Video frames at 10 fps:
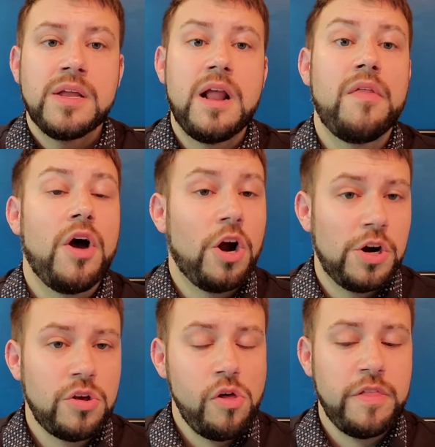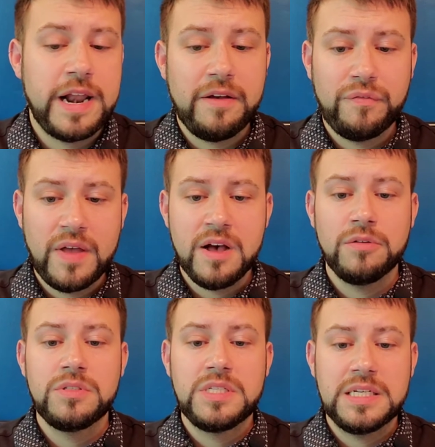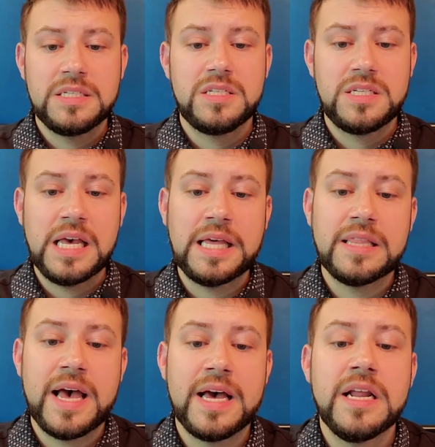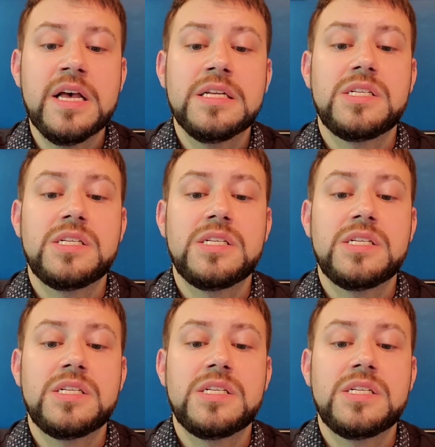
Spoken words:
Now, the article that I found did state that